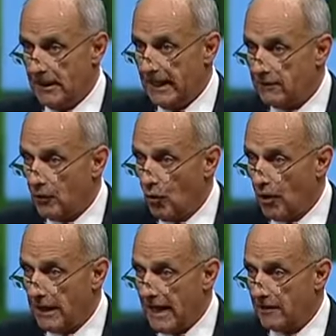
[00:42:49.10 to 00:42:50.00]
Get the
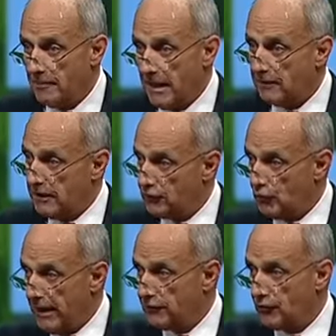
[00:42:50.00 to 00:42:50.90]
word out about these
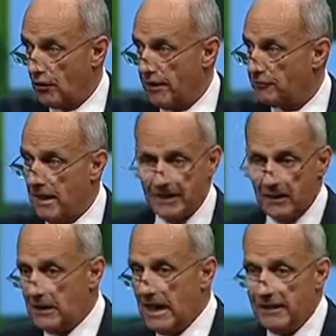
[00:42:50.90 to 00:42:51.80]
great stories.
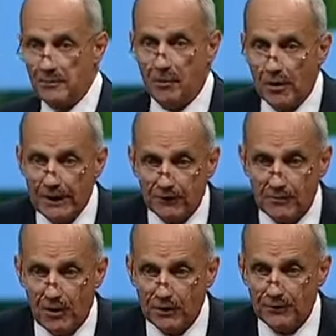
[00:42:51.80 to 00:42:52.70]
Michael and I and the board hear
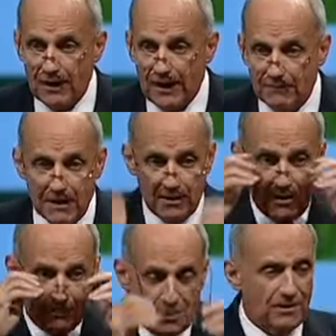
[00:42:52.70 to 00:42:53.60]
them all the time.
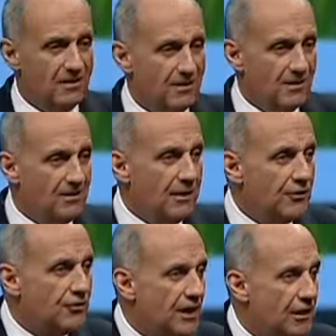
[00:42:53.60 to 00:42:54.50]
But
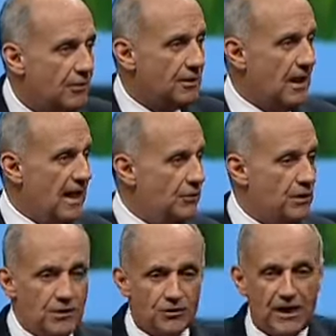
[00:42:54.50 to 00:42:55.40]
they're secret, guys.
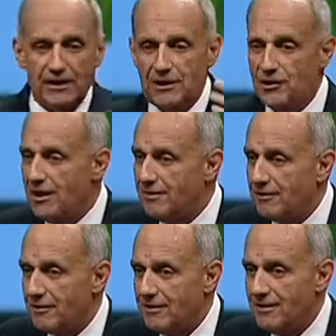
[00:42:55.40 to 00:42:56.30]
We just tell each
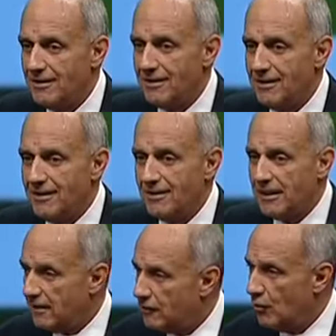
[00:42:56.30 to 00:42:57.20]
other.
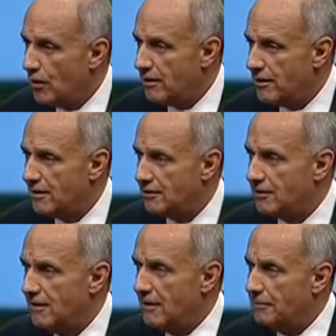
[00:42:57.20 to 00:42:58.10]
Tell the
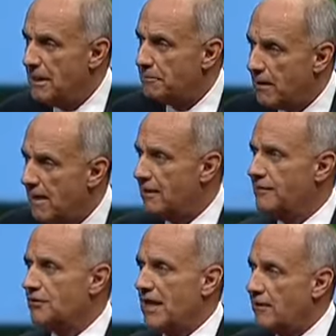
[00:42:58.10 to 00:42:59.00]
world. Be proud
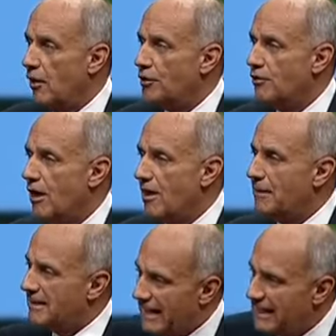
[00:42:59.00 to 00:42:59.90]
of this. I know you are,
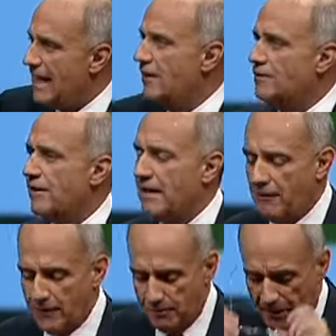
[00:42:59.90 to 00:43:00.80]
but get it out there to
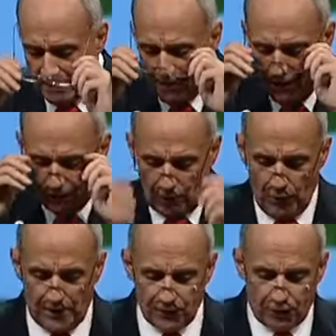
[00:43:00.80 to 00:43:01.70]
everybody so
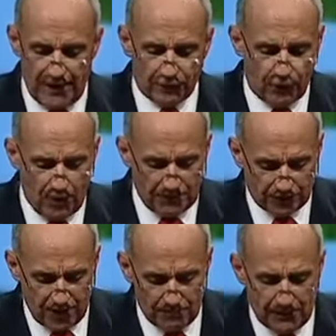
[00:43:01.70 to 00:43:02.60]
we can transform
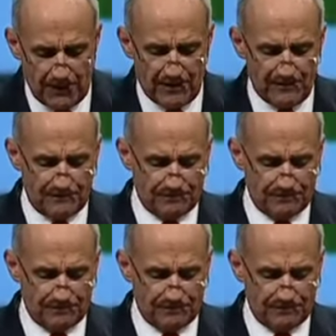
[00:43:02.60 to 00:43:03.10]
this company.